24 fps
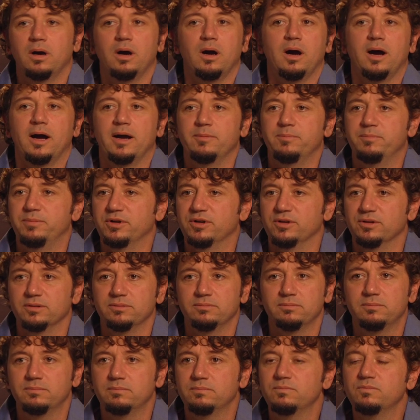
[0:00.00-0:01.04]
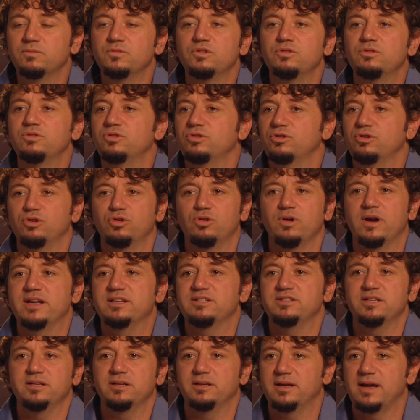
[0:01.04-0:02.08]
I build
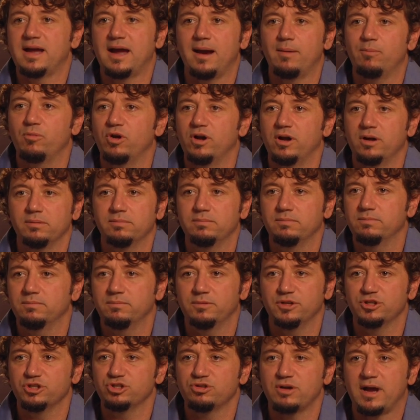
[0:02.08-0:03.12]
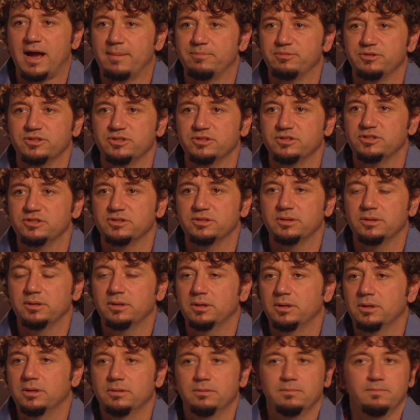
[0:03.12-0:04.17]
crazy camera contraptions
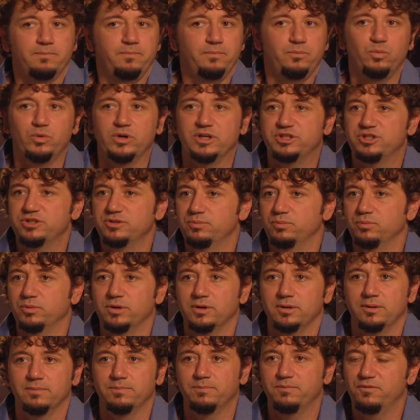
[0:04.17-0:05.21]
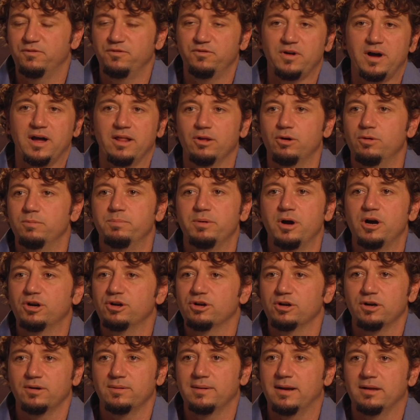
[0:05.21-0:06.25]
which will follow
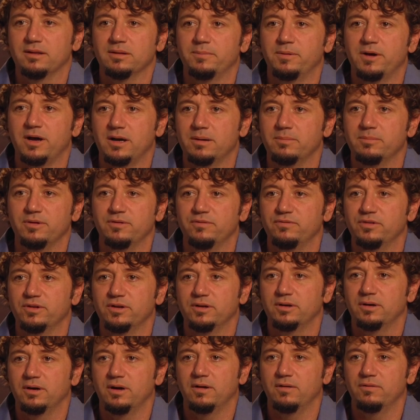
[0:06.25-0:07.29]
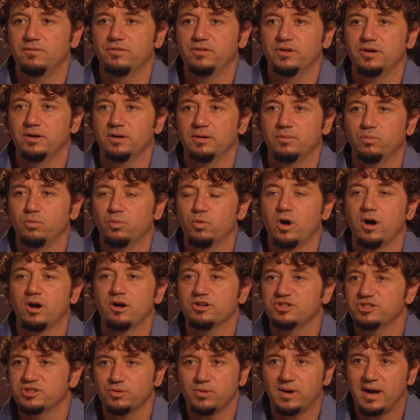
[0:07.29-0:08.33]
bunker around the bottom of the water
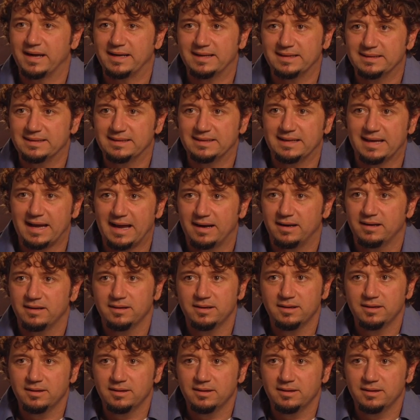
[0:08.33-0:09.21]
so I can get